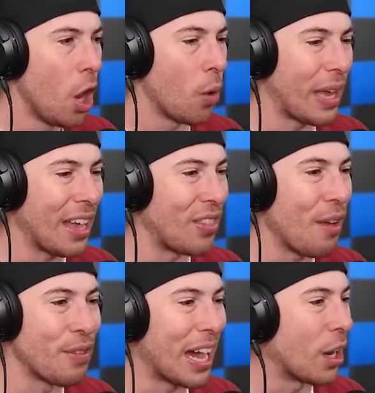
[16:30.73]
Okay,
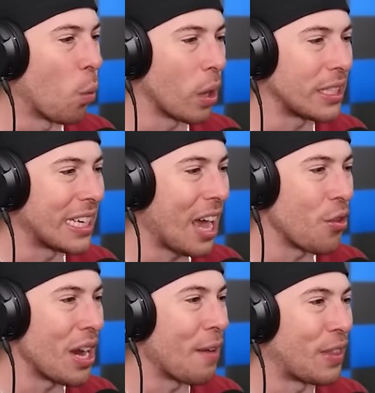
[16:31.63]
they've got to work
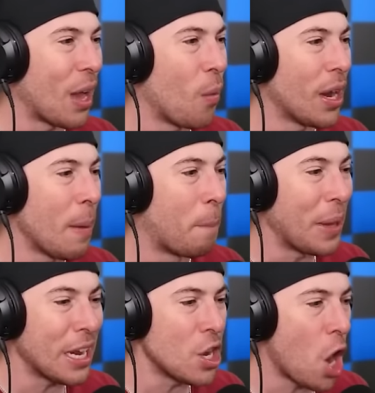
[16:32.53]
together. If they want to
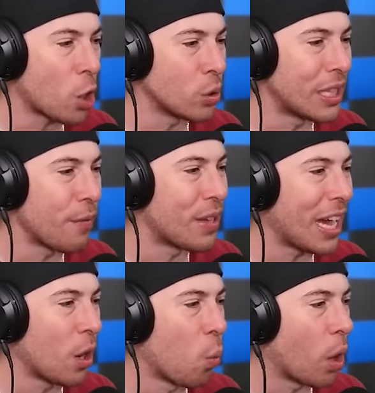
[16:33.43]
beat Knuckles, they've
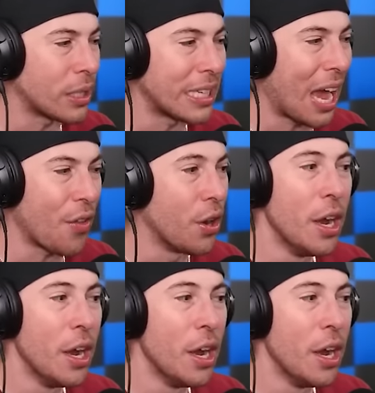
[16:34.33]
got to work together.